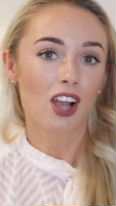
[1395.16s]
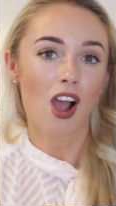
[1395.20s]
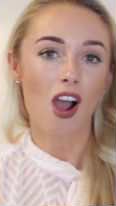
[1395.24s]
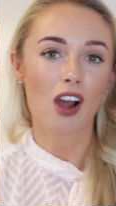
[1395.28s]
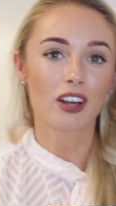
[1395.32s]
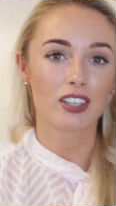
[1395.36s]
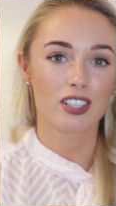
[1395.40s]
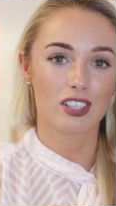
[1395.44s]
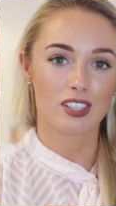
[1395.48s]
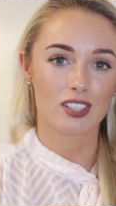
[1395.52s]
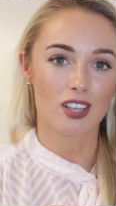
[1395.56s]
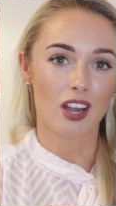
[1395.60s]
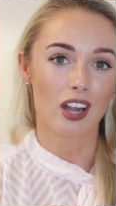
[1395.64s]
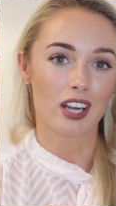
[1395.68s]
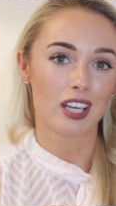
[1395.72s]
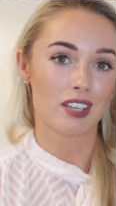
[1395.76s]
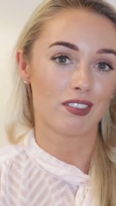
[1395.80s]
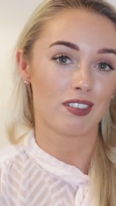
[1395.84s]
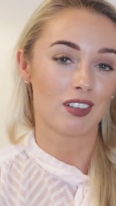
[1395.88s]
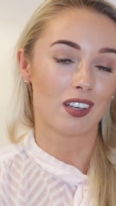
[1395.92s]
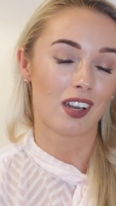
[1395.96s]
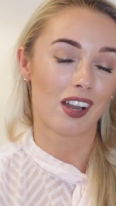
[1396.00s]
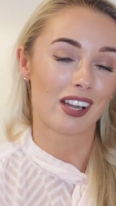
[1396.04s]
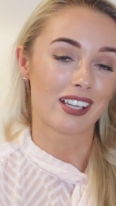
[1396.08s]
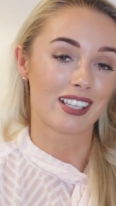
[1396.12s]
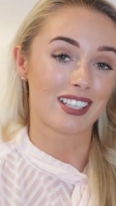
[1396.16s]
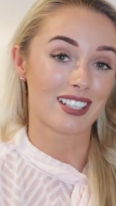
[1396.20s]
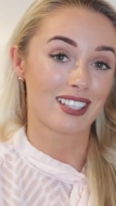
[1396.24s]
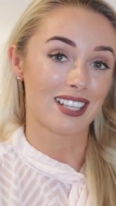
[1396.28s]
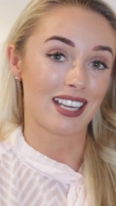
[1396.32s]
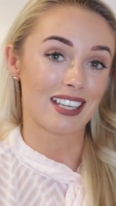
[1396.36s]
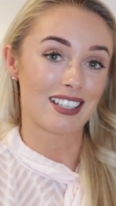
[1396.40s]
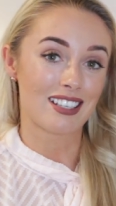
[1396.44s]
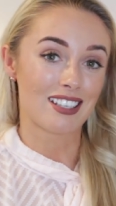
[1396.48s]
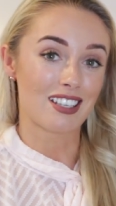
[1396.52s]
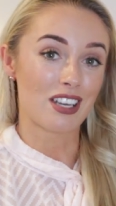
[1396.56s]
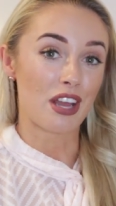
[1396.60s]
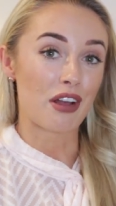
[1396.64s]
can't decide if you like a
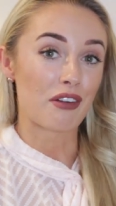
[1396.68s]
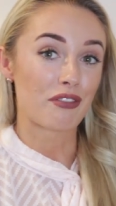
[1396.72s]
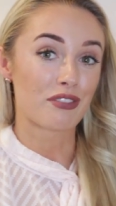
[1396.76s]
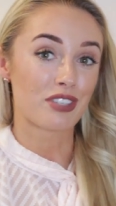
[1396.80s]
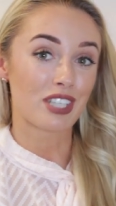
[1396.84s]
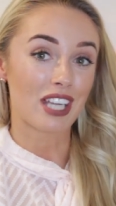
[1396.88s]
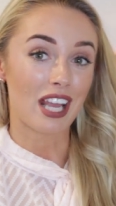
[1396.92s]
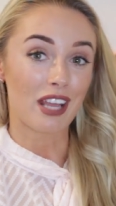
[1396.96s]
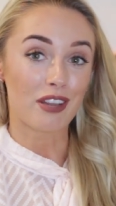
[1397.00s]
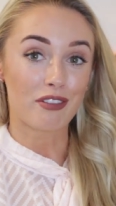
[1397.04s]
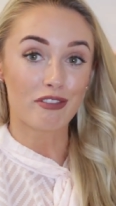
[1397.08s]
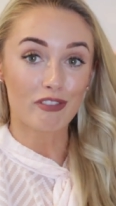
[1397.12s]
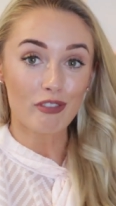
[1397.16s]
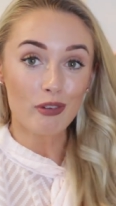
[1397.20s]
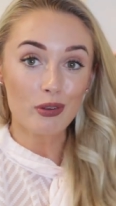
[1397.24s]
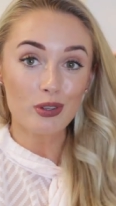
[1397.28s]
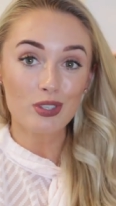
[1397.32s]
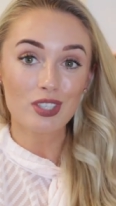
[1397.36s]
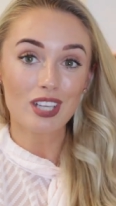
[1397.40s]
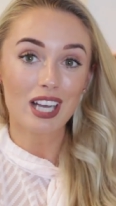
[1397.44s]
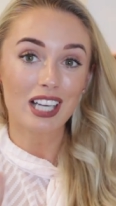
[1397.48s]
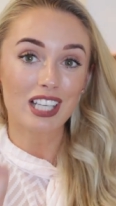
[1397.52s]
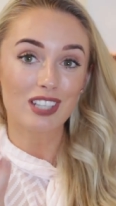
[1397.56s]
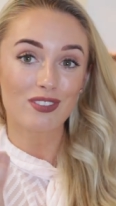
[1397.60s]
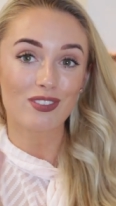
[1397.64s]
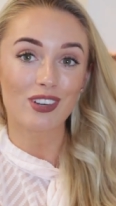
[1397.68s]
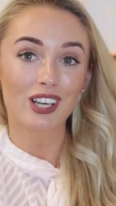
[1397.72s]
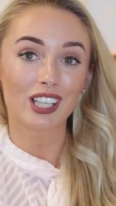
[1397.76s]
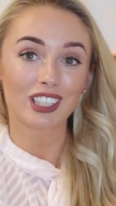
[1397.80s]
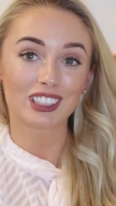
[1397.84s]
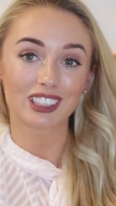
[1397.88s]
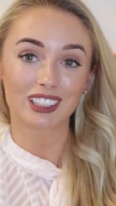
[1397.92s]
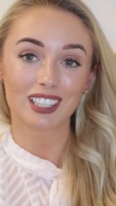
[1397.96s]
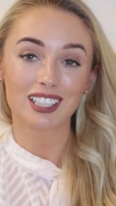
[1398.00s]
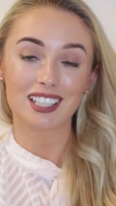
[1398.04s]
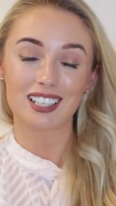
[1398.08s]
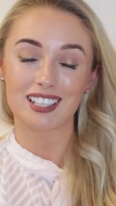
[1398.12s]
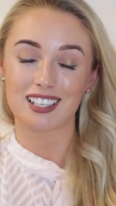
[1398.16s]
scent enough to get the full-size
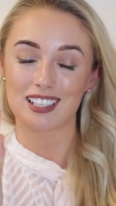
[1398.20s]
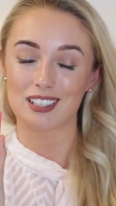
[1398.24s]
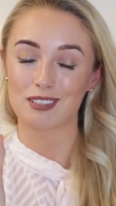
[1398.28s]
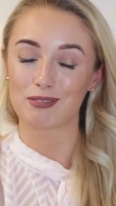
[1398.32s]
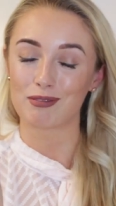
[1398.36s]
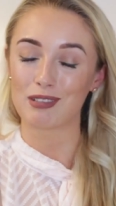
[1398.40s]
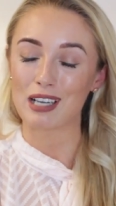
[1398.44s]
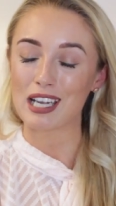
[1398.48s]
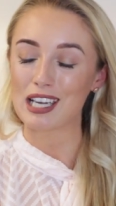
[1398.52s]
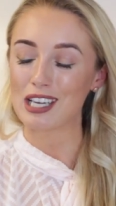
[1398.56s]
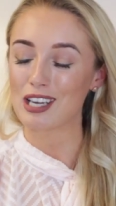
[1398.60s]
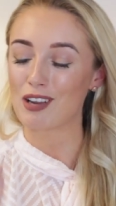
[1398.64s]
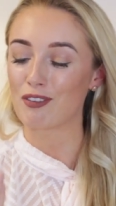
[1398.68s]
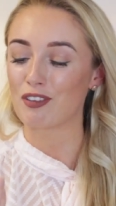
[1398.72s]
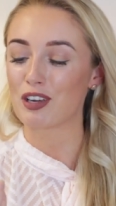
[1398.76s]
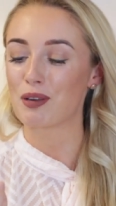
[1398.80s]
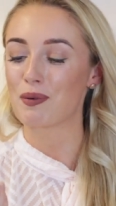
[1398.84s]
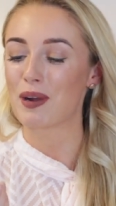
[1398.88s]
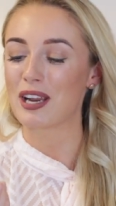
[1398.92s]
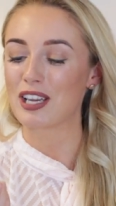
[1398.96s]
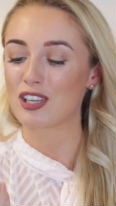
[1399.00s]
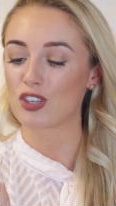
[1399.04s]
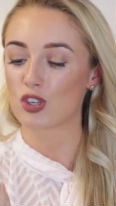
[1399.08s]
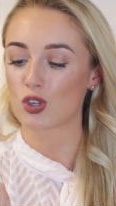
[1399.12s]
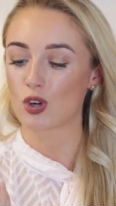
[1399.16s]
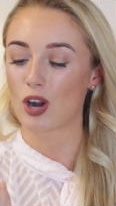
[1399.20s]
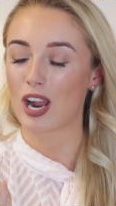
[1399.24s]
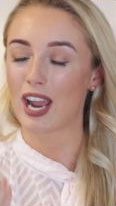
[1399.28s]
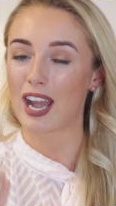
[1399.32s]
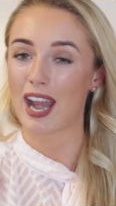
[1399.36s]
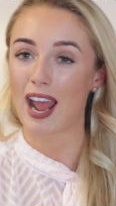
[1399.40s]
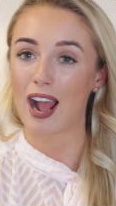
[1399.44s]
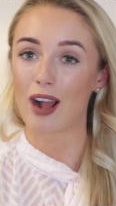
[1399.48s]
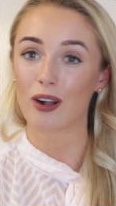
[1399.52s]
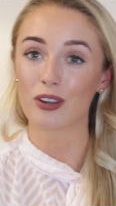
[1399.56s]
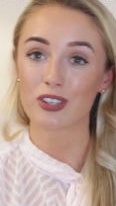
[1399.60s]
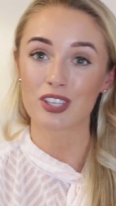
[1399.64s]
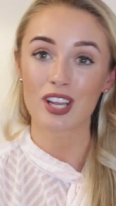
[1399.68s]
version, this is a really lovely way to try
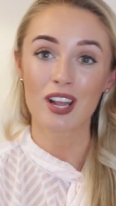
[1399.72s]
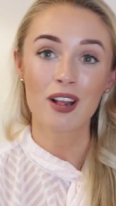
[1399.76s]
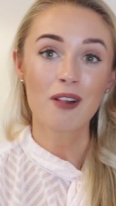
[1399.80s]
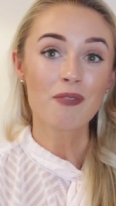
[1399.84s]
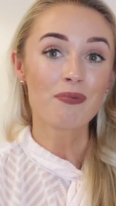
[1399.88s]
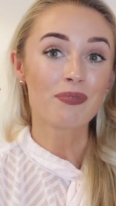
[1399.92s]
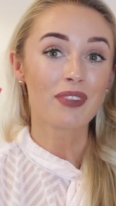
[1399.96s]
it out.